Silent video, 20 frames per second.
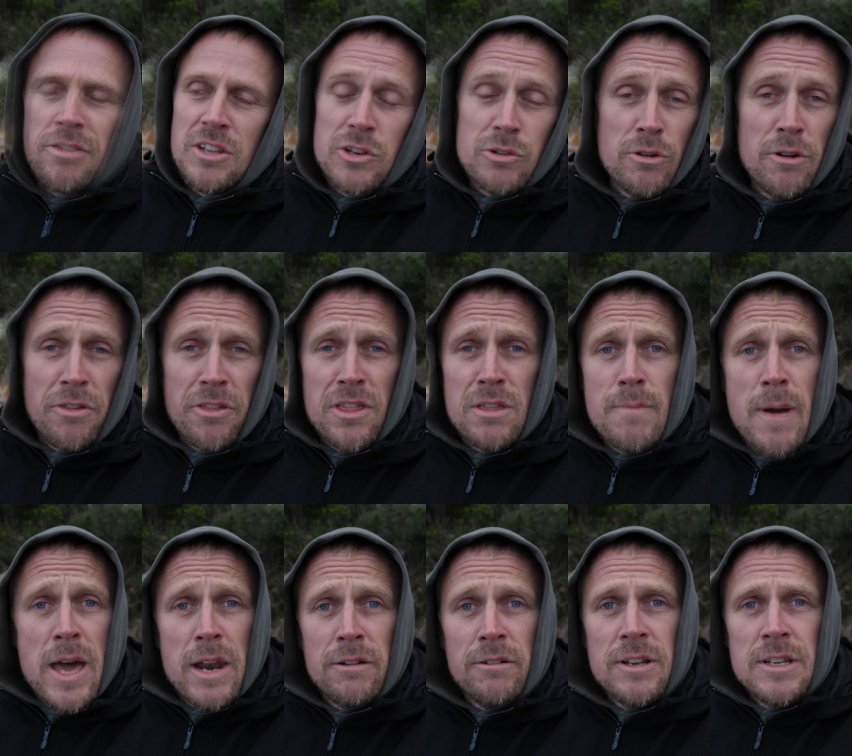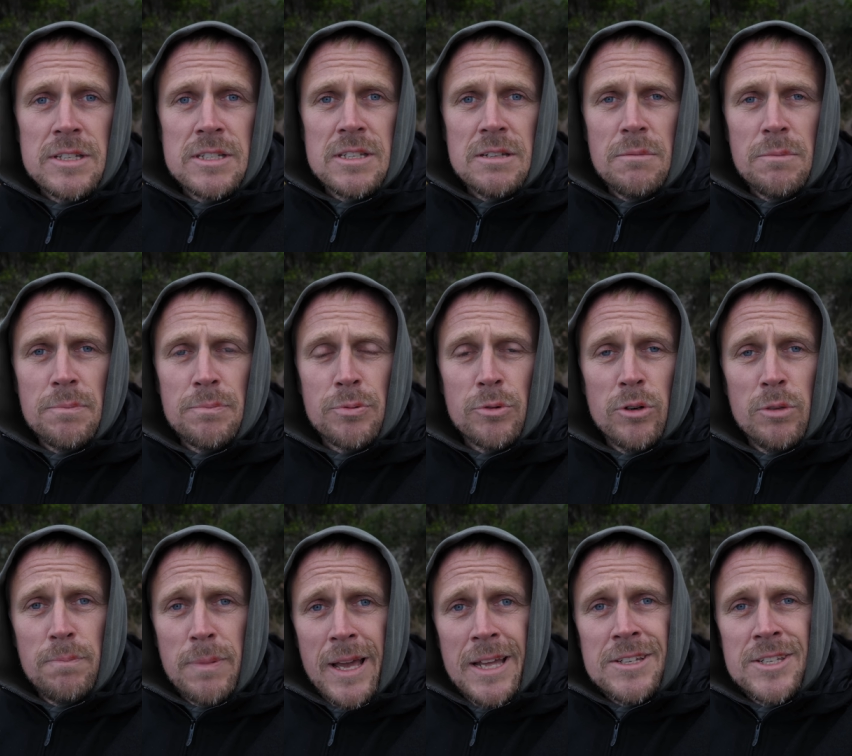The truth of the matter is
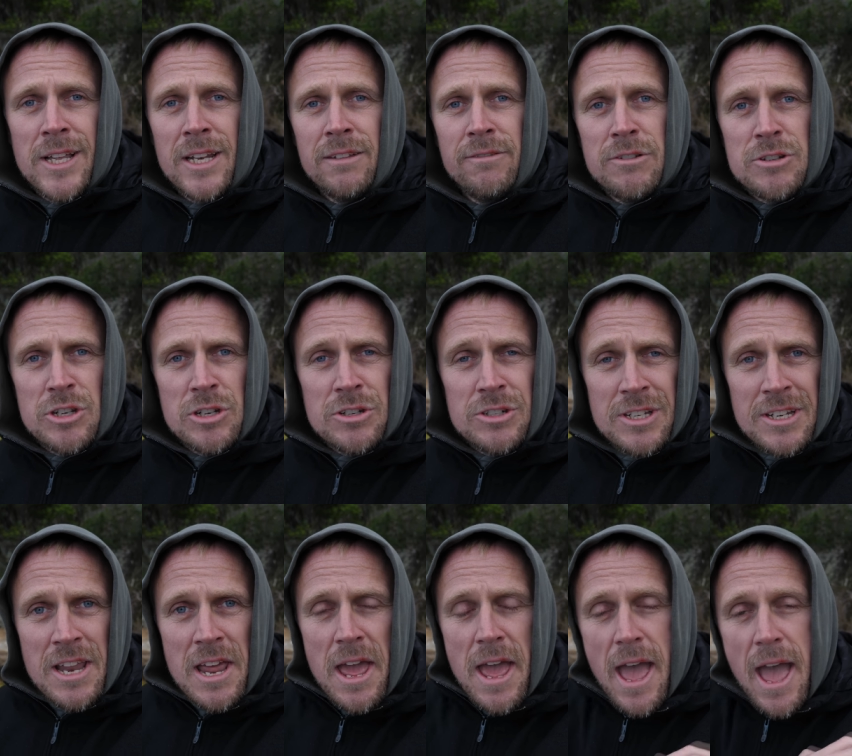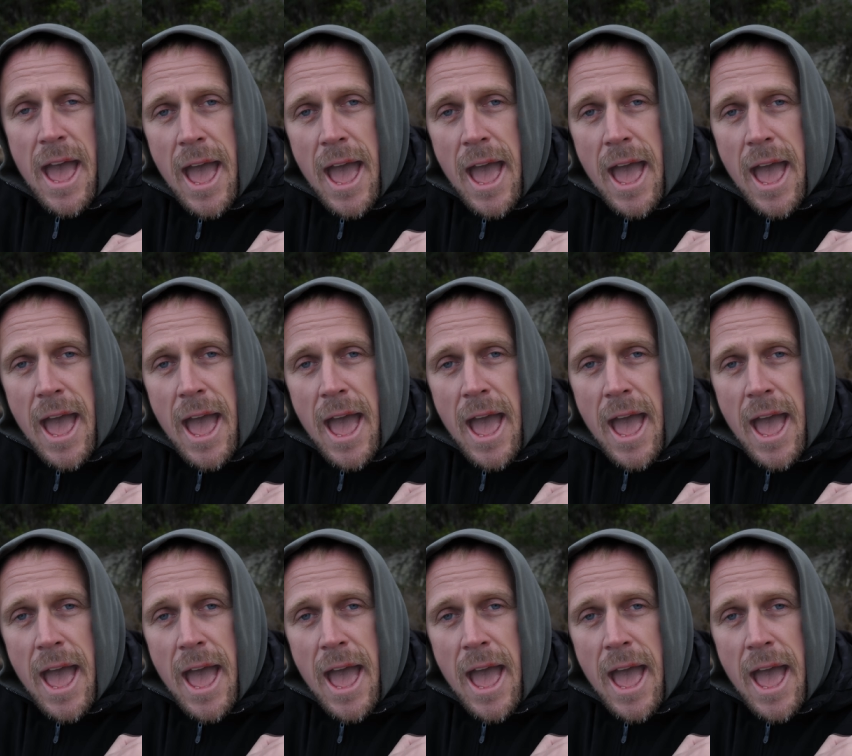broadband television did